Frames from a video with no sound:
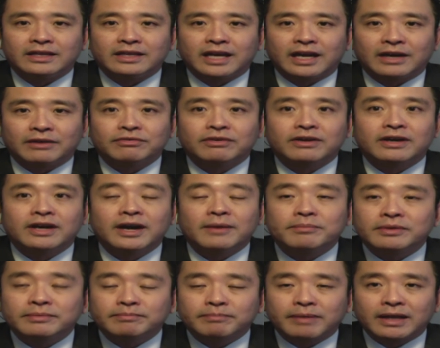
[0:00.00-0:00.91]
they have
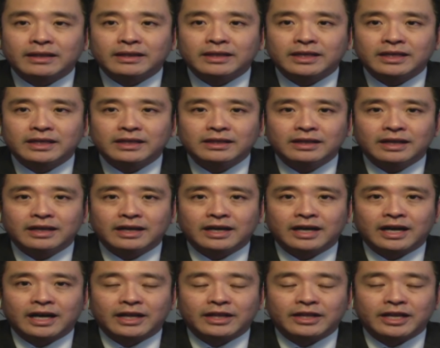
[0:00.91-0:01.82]
curbed spending.
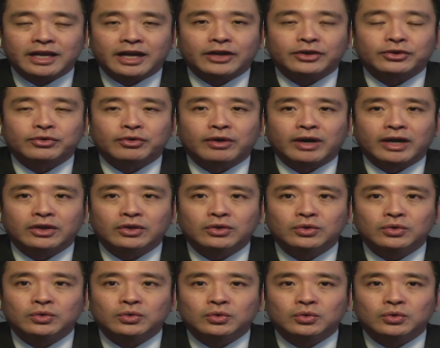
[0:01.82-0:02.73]
They are
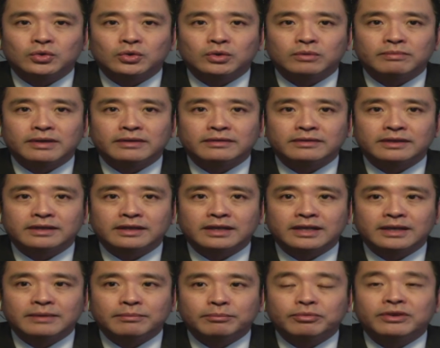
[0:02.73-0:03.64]
trying to
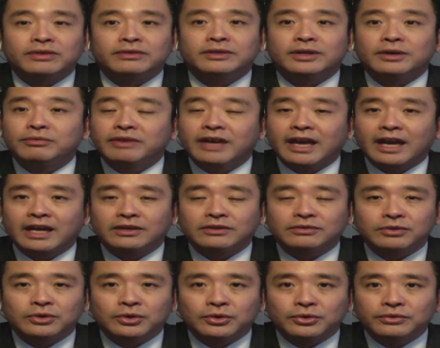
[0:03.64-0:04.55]
basically preserve cash
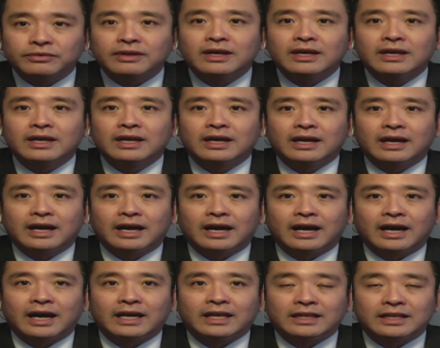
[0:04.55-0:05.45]
flow
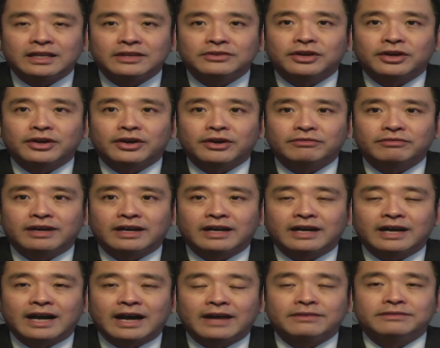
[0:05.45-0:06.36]
in this sort of
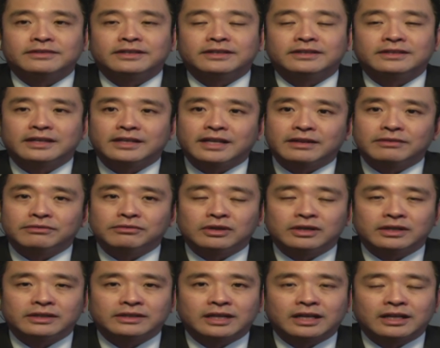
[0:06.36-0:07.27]
uncertain and
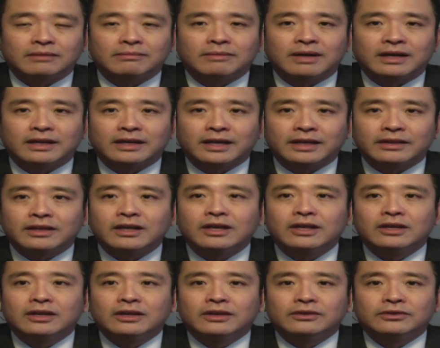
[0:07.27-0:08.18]
volatile market.
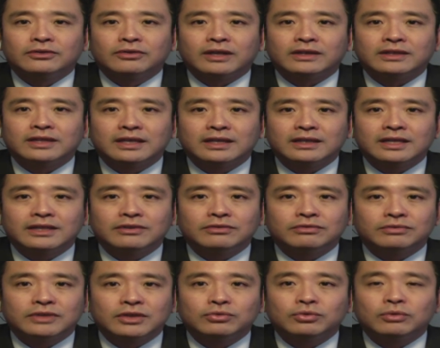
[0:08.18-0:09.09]
So I think
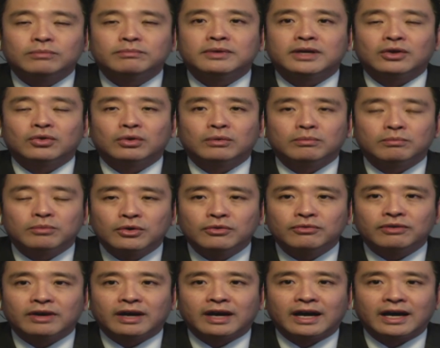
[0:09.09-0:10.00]
this would be a good
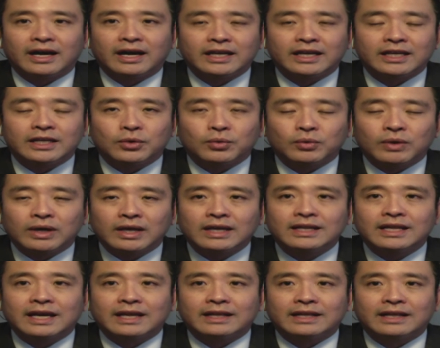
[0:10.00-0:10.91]
move in a
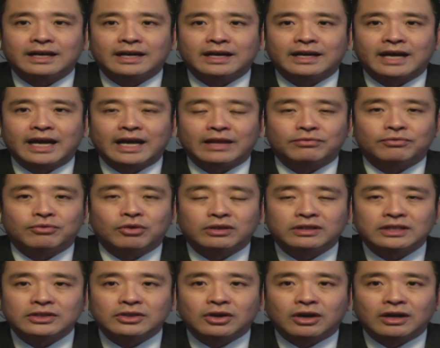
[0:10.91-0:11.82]
way that at
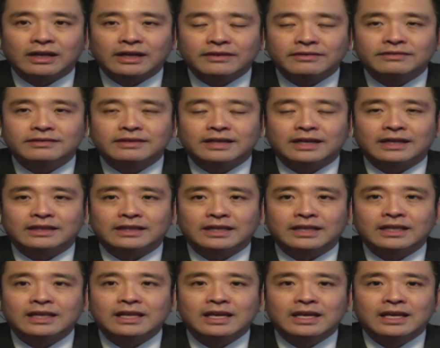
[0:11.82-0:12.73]
$40, I
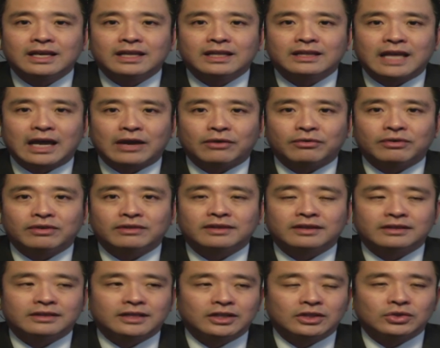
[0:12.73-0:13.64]
think there is
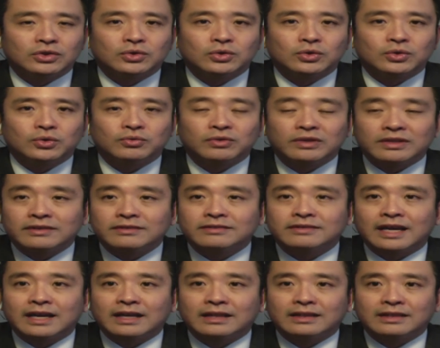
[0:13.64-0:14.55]
a need to
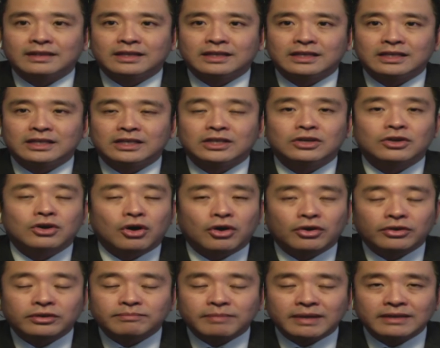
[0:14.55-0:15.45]
reset the
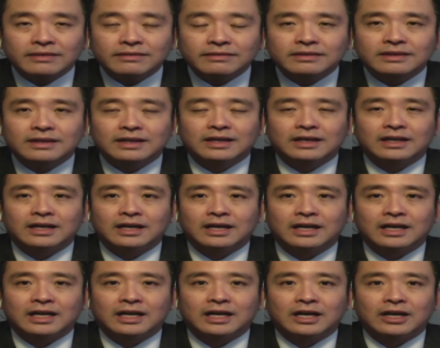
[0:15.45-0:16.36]
cost base
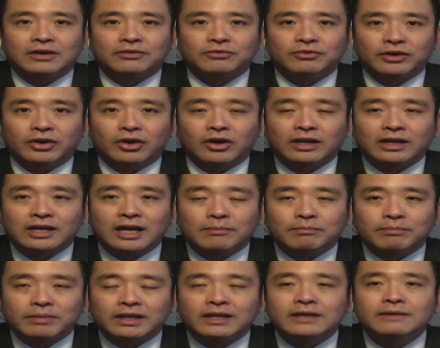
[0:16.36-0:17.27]
for oil
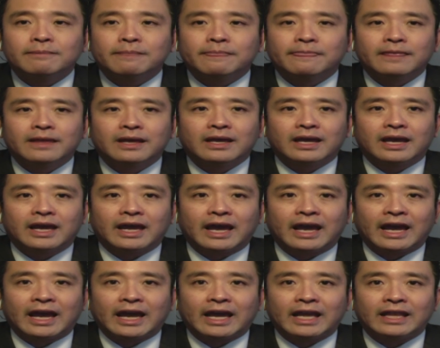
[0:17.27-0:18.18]
companies.
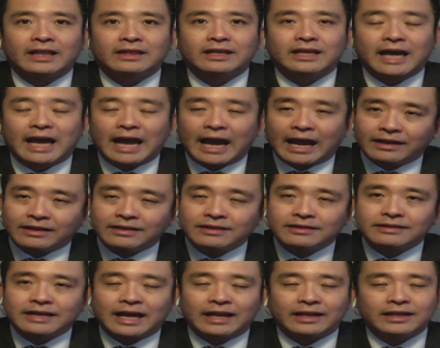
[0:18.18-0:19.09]
And at
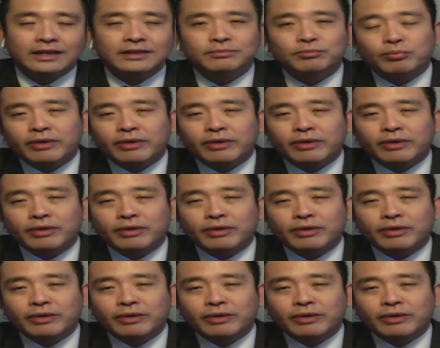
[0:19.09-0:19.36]
this